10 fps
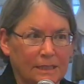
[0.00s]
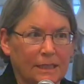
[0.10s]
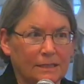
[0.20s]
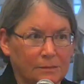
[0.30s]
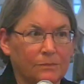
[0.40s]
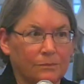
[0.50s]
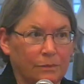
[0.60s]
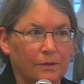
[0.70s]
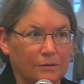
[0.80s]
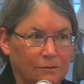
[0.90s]
and that's
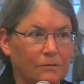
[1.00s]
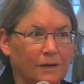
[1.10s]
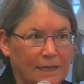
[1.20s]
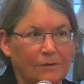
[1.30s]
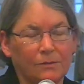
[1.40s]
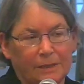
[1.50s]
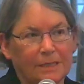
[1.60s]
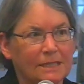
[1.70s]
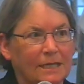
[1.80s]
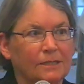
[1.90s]
part of why that would be a
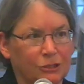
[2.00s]
second